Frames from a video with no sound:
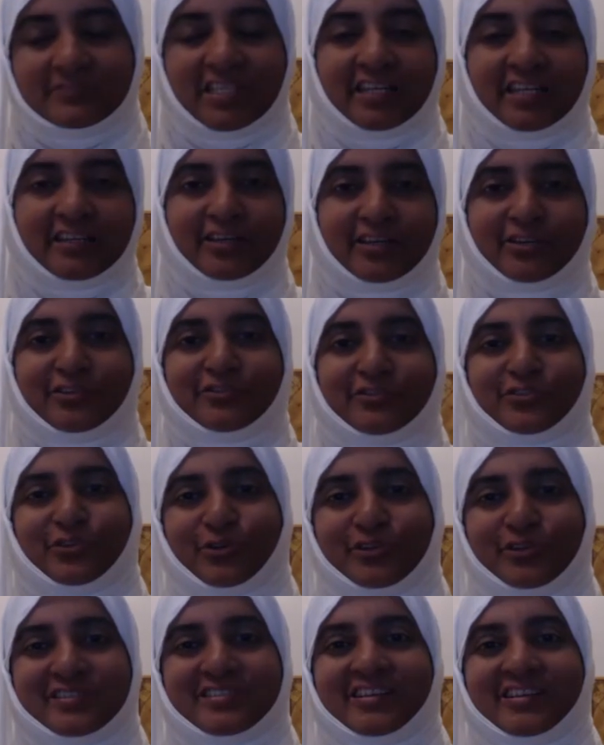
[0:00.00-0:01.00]
And then, of
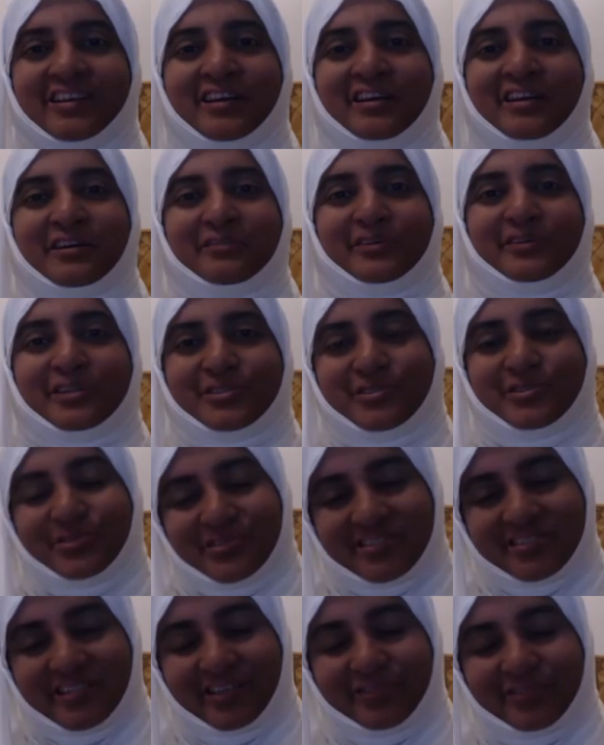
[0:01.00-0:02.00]
course, once
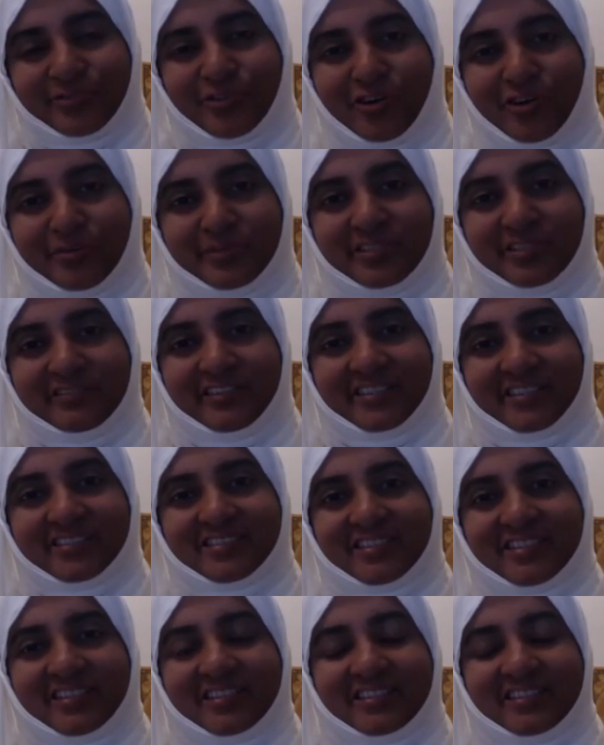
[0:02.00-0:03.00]
you start formal
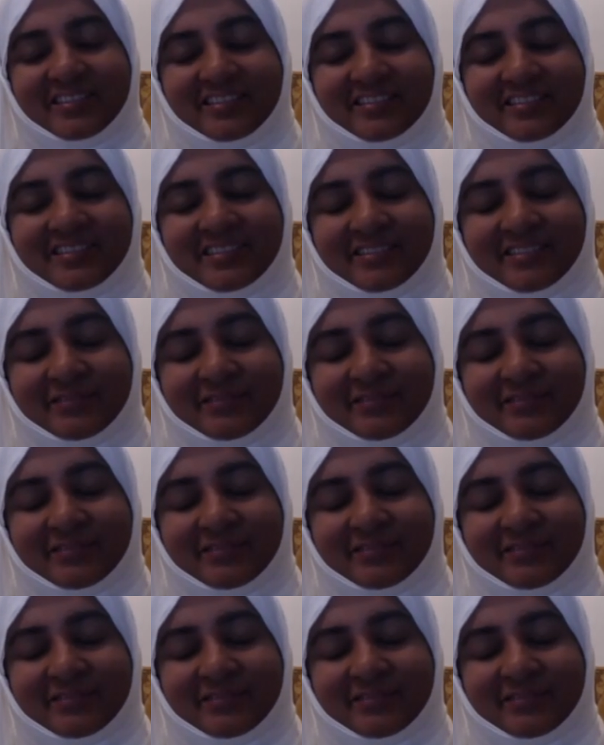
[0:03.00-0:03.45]
Western